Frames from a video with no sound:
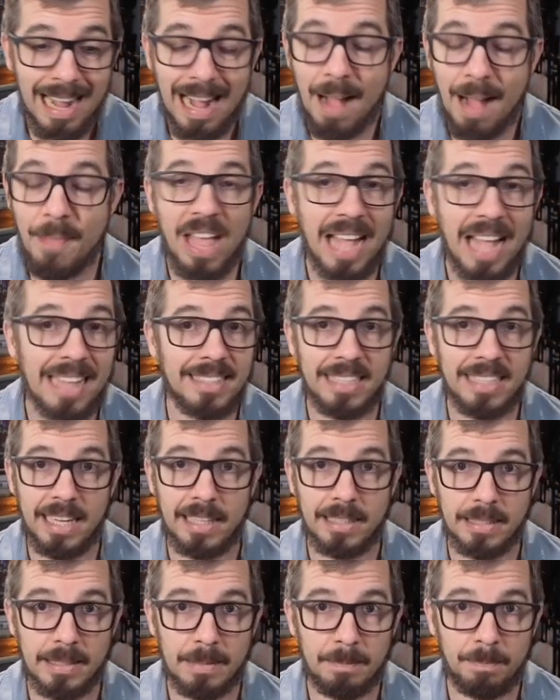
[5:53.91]
And that's
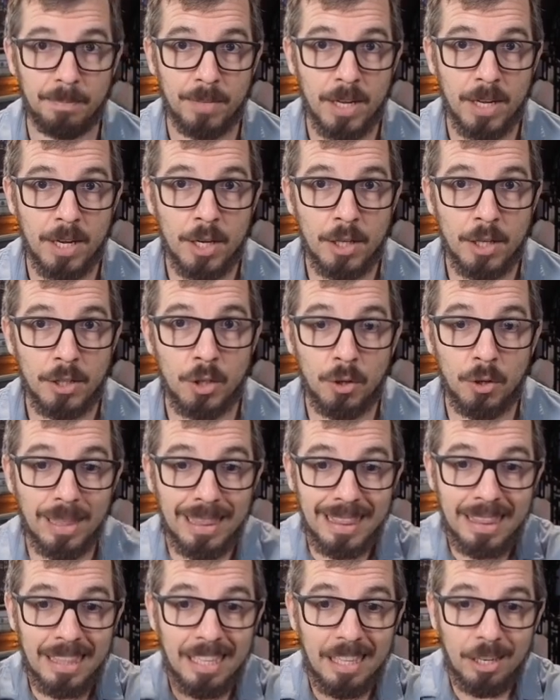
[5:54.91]
it. So
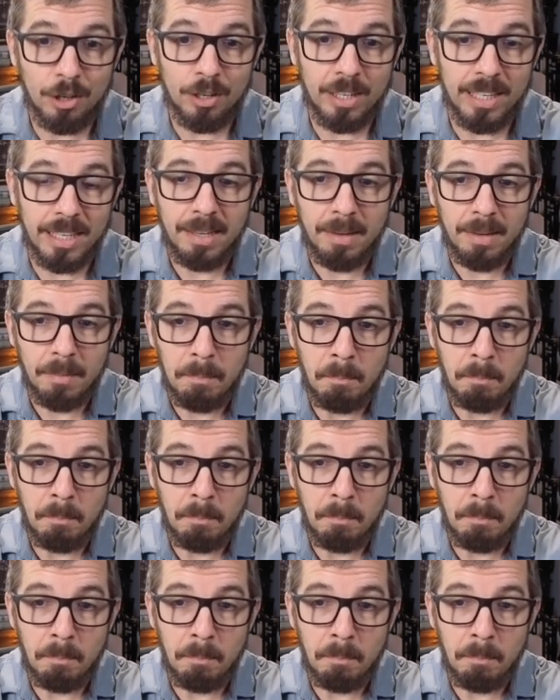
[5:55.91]
literally